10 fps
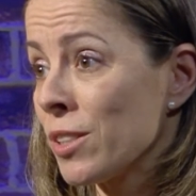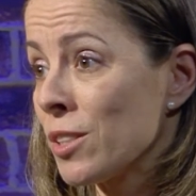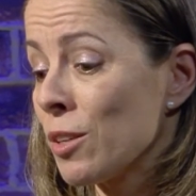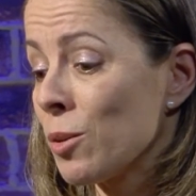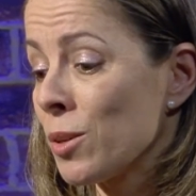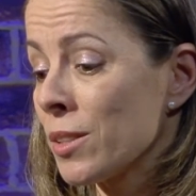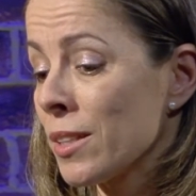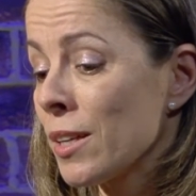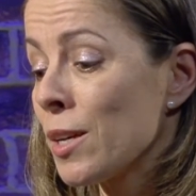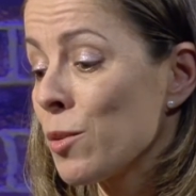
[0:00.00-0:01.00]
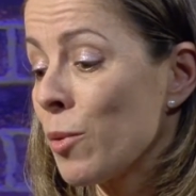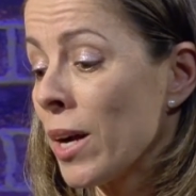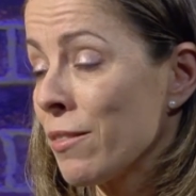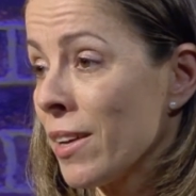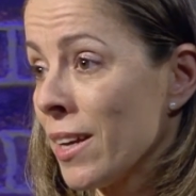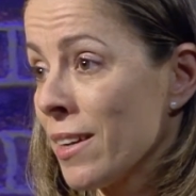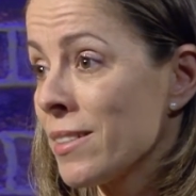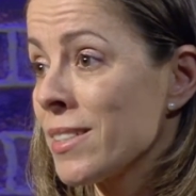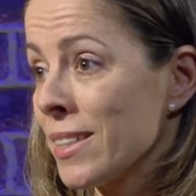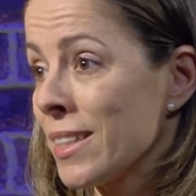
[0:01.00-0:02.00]
with the Lord while we are
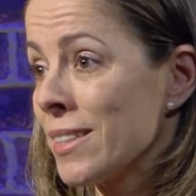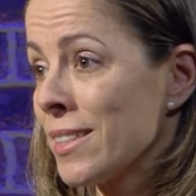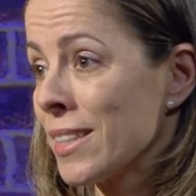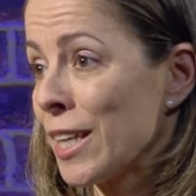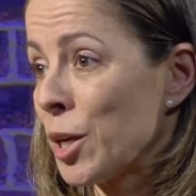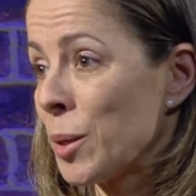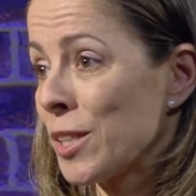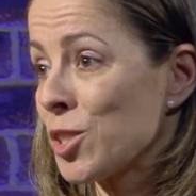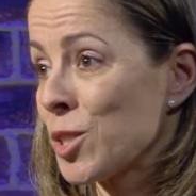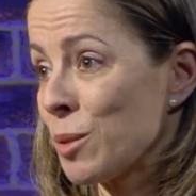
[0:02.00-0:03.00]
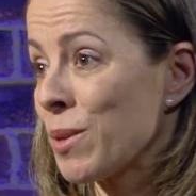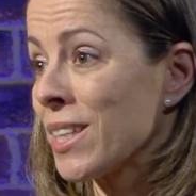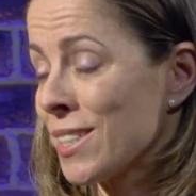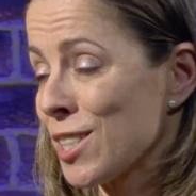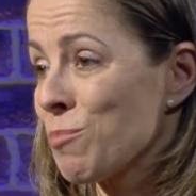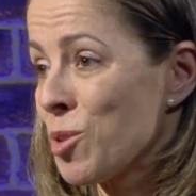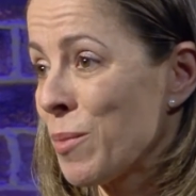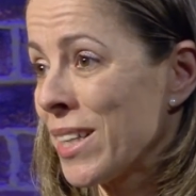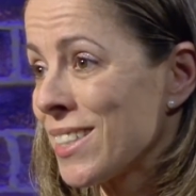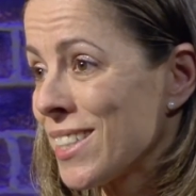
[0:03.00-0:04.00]
still single, and just embrace this
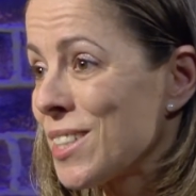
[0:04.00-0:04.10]
moment.